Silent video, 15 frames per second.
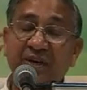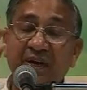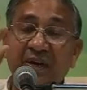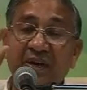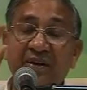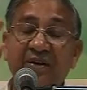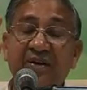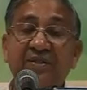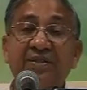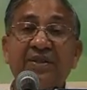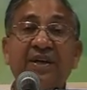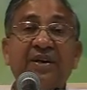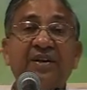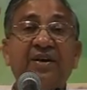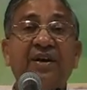and
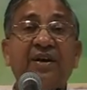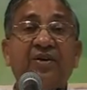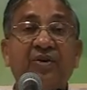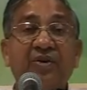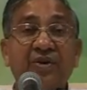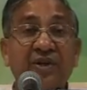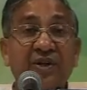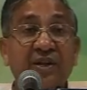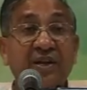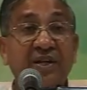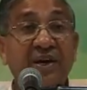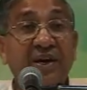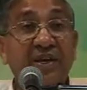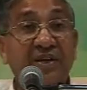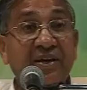then accordingly
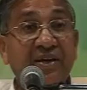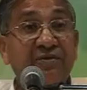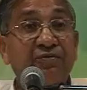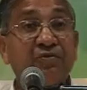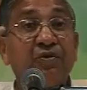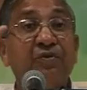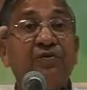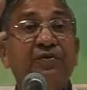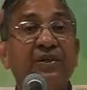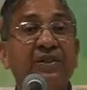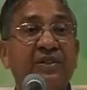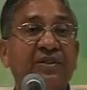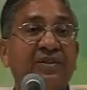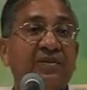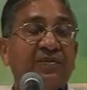I can fulfill